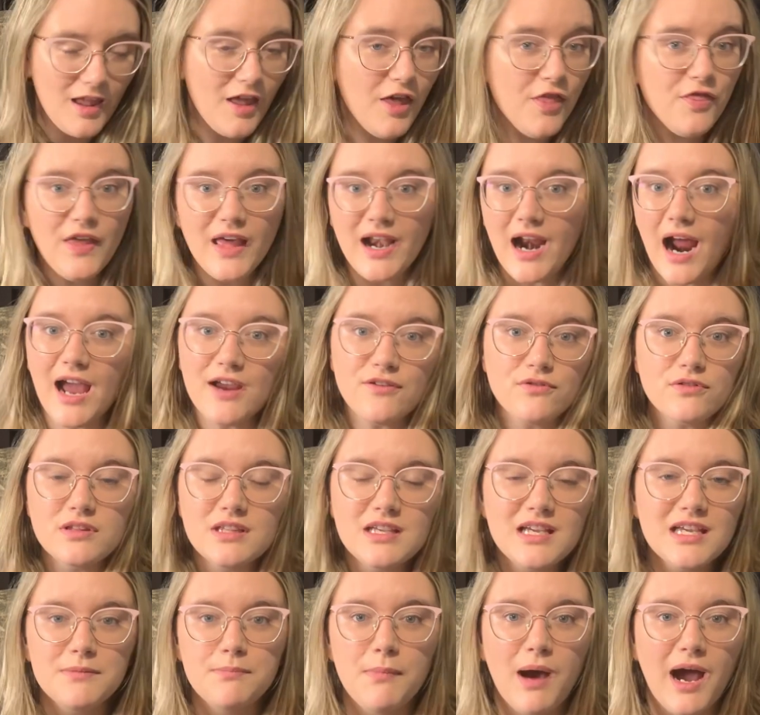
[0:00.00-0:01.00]
that I
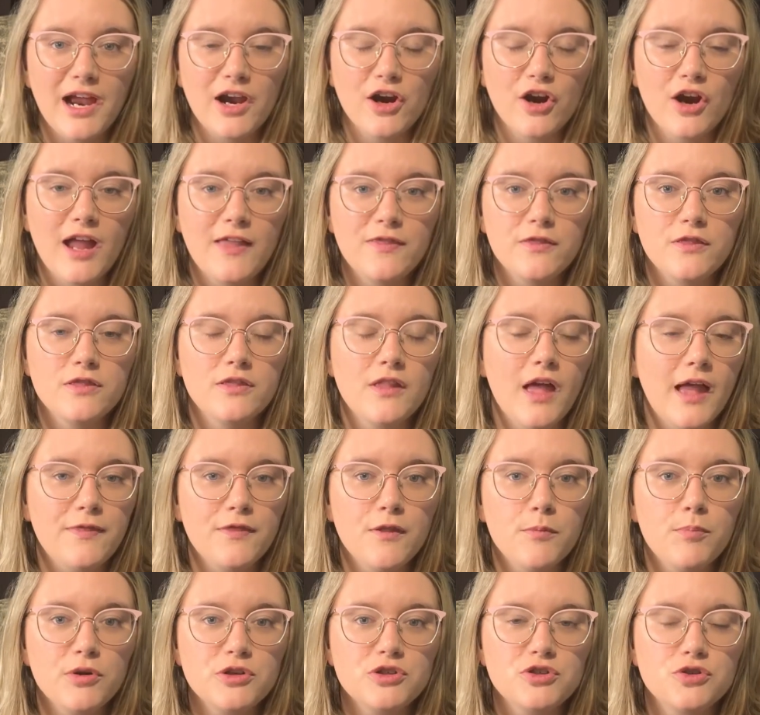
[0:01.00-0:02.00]
really admire and
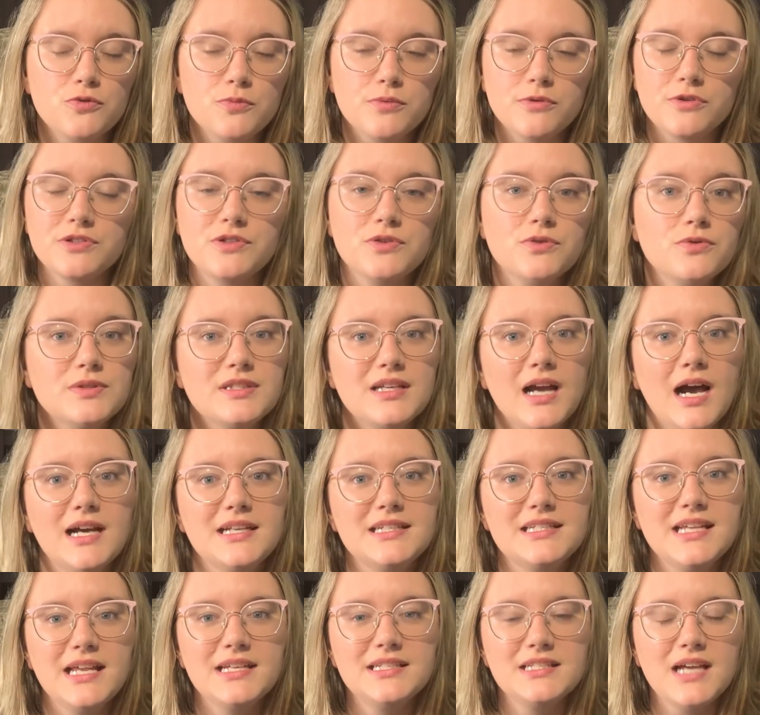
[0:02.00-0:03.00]
the booktubers whose
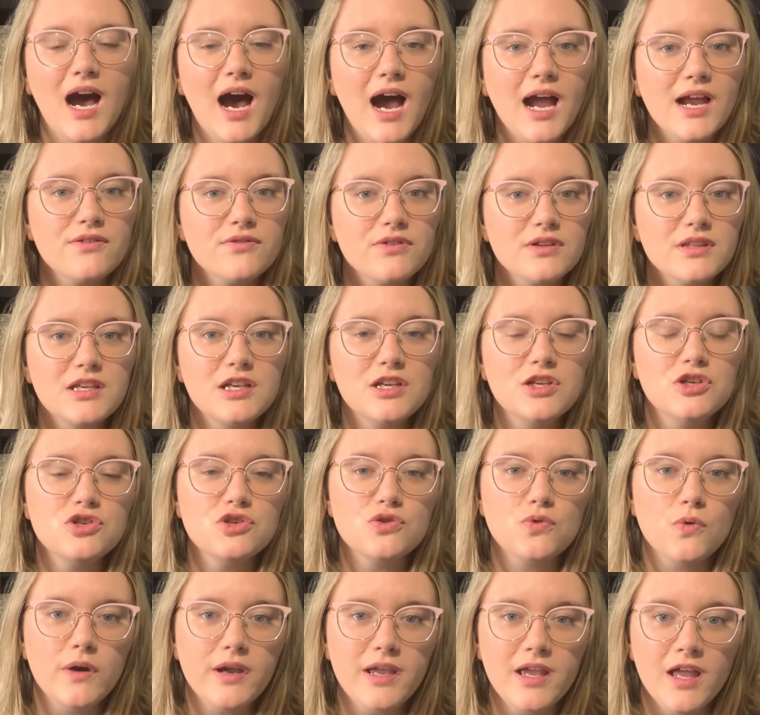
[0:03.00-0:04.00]
content I really
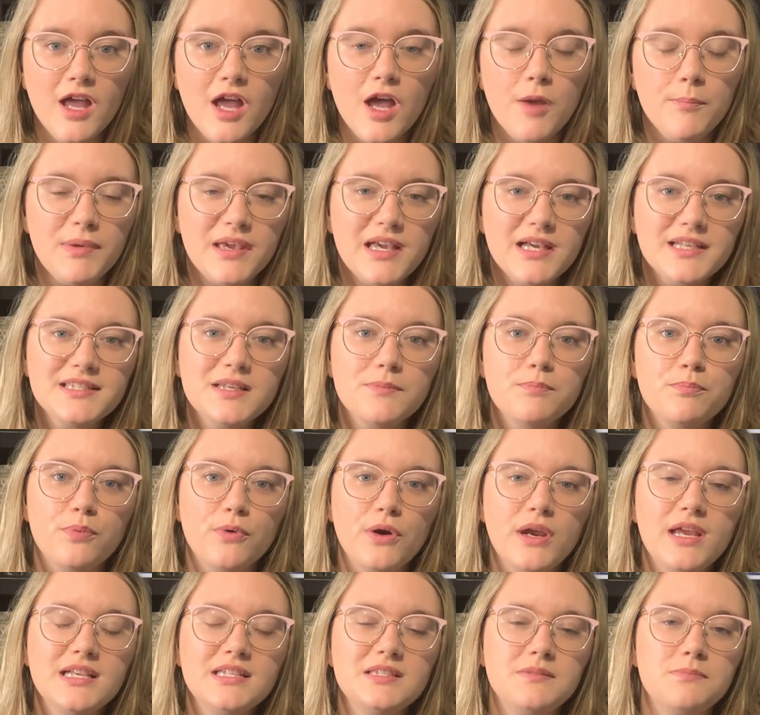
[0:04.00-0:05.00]
enjoy, because it
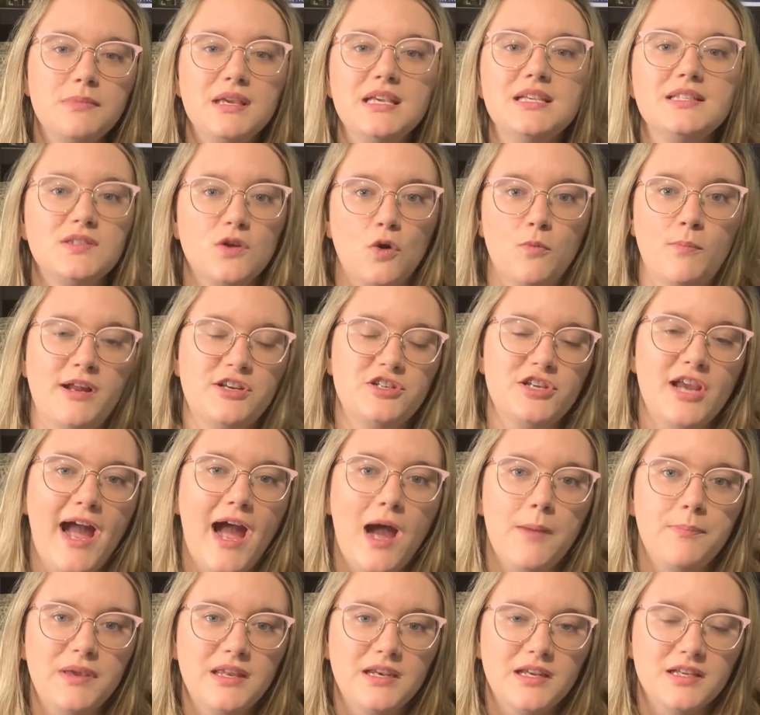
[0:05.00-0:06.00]
brings me so much
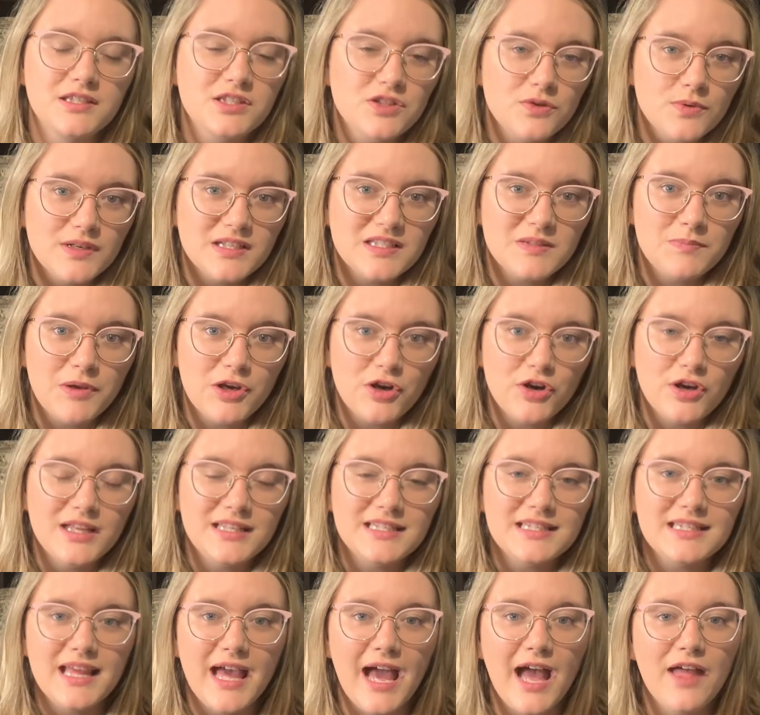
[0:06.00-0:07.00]
happiness to
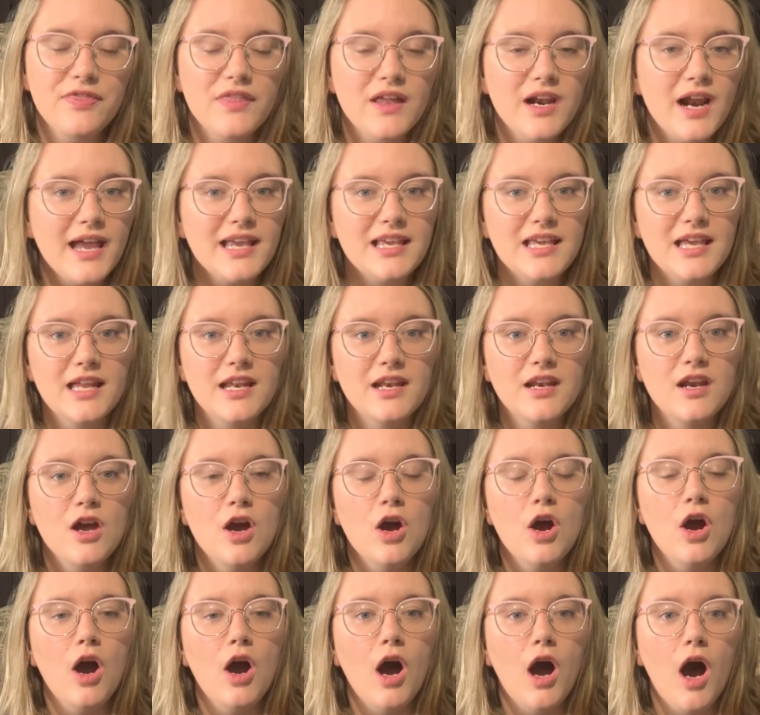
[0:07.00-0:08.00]
experience that I can
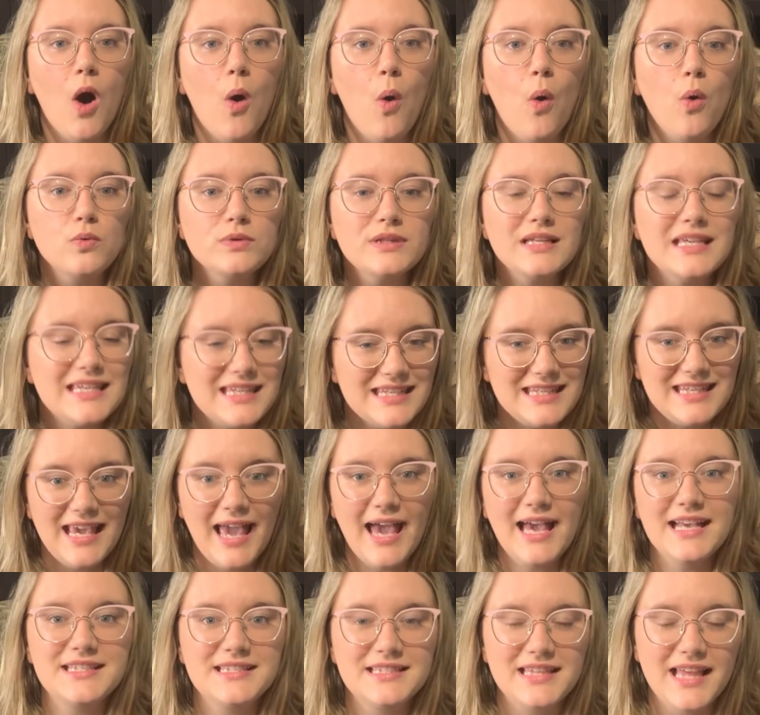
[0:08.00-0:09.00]
only
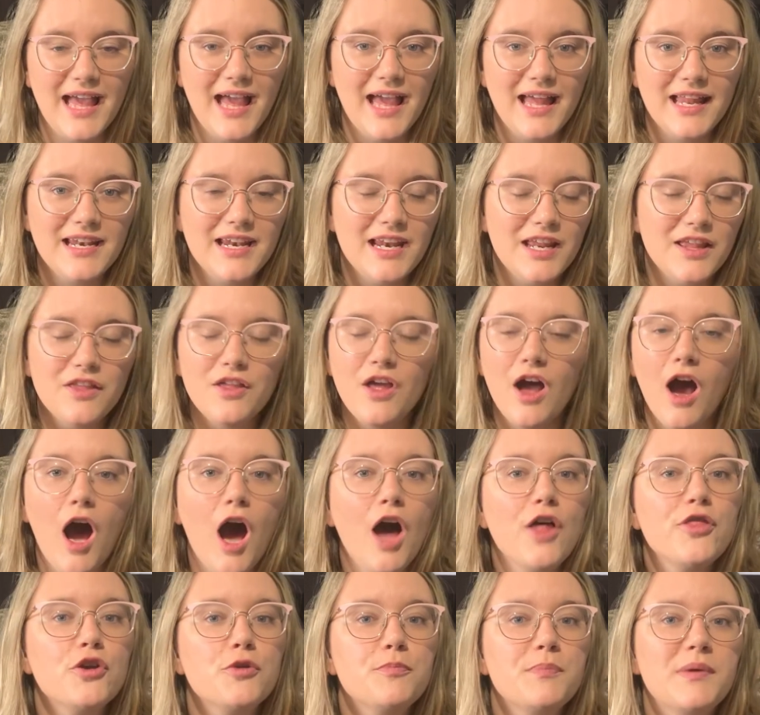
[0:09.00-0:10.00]
guess that
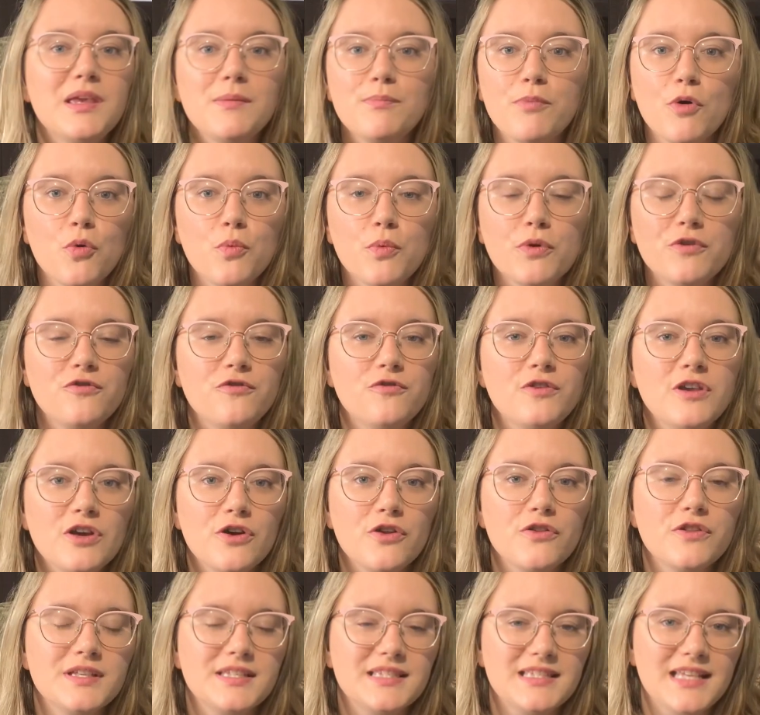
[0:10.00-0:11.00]
other people would
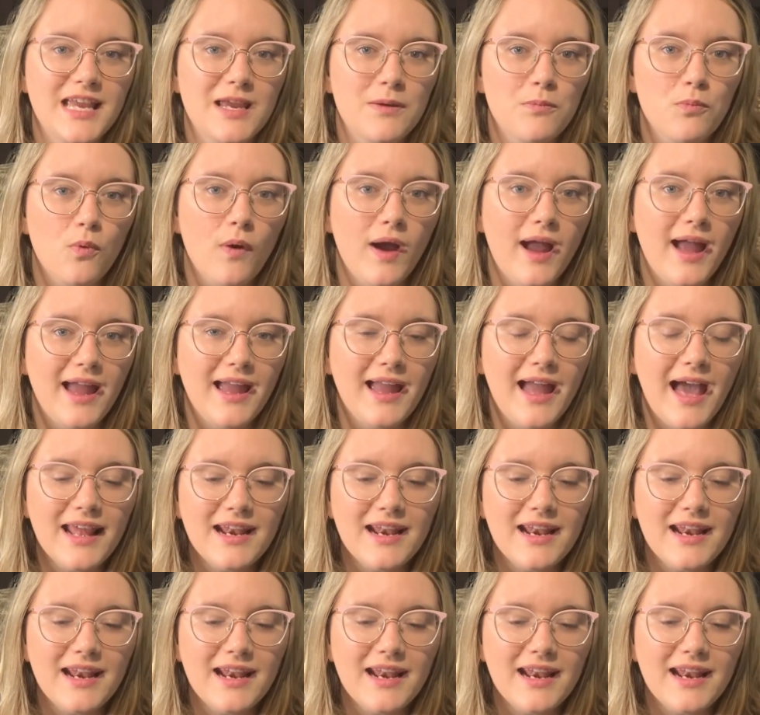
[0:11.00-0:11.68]
feel the same way.